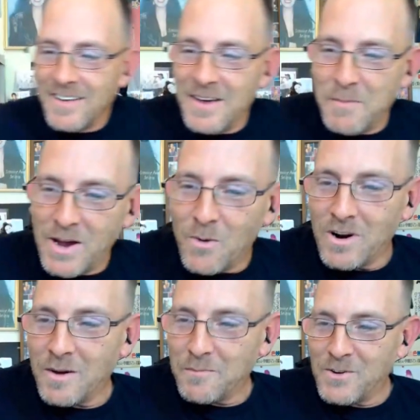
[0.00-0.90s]
me going
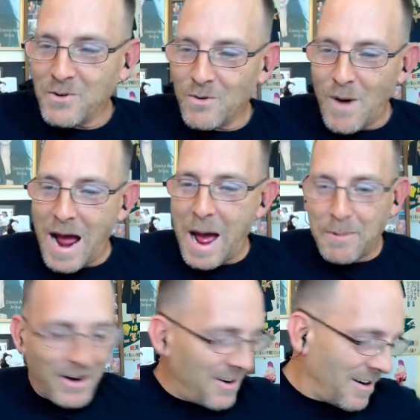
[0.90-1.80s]
up to a wrap
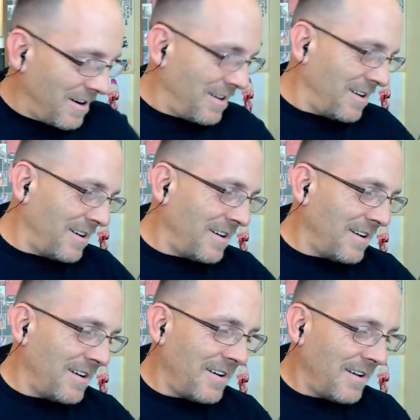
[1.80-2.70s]
here.
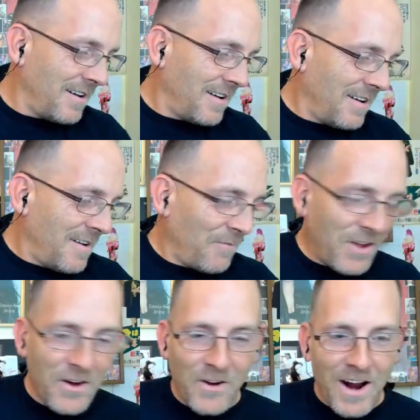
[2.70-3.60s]

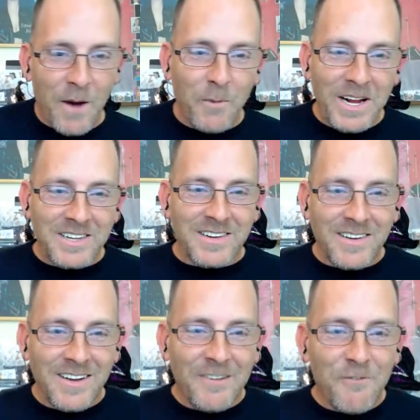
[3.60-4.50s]
Dude, I went
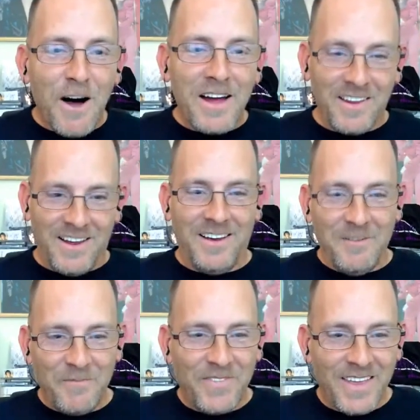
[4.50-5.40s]

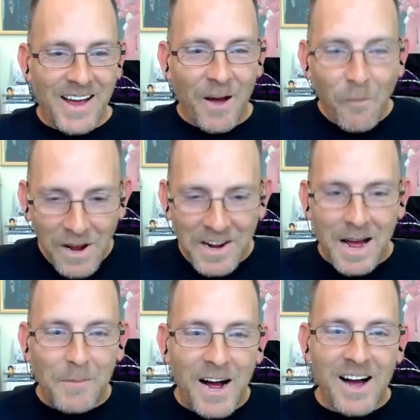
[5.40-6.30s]
and
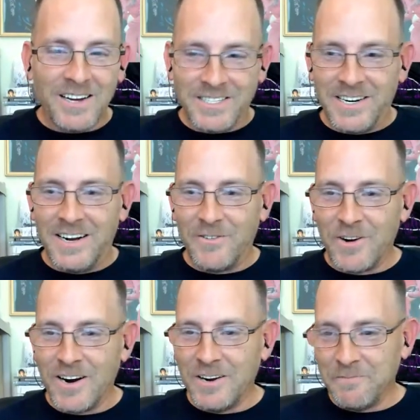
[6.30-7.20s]
got my eyes done,
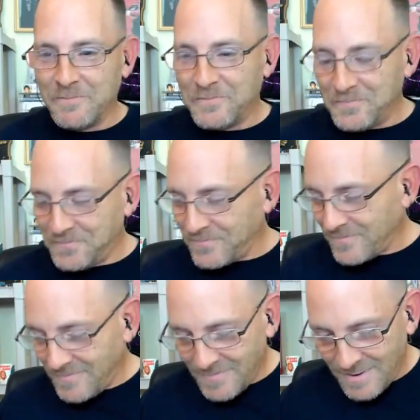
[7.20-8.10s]
right?
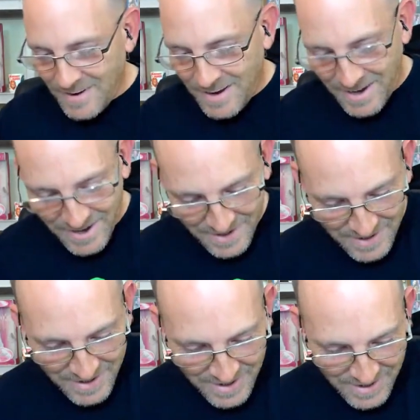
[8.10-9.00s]
And
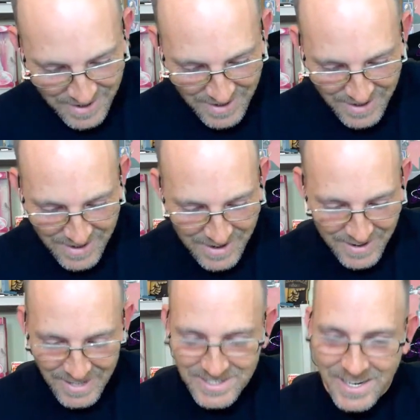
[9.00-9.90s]

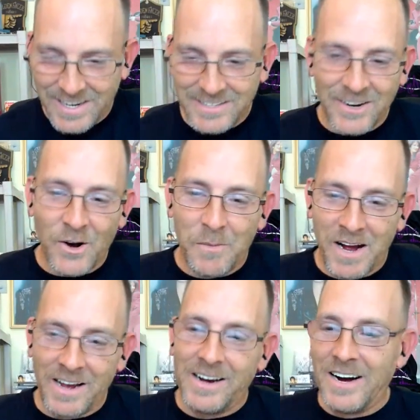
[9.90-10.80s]
they says, oh my
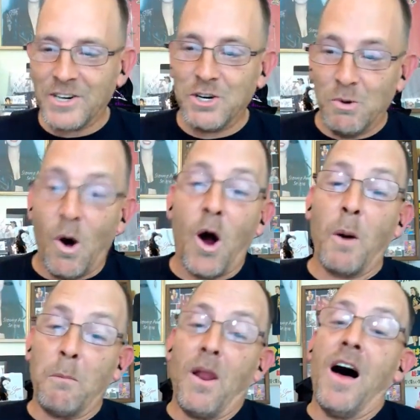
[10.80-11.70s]
gosh, you are
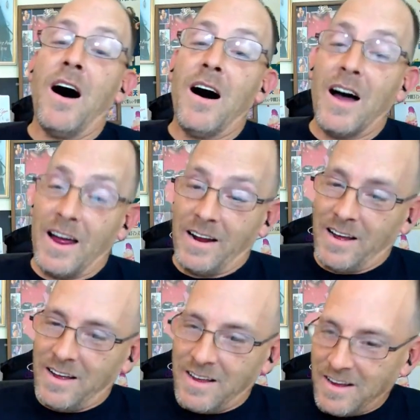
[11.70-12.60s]
blind.
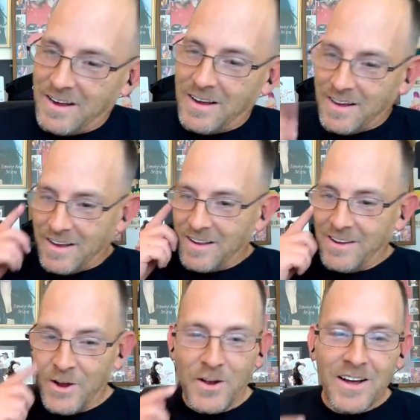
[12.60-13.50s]

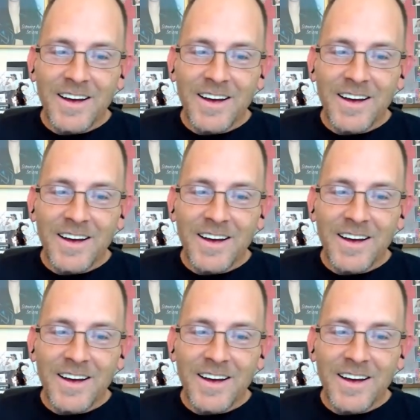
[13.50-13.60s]
You,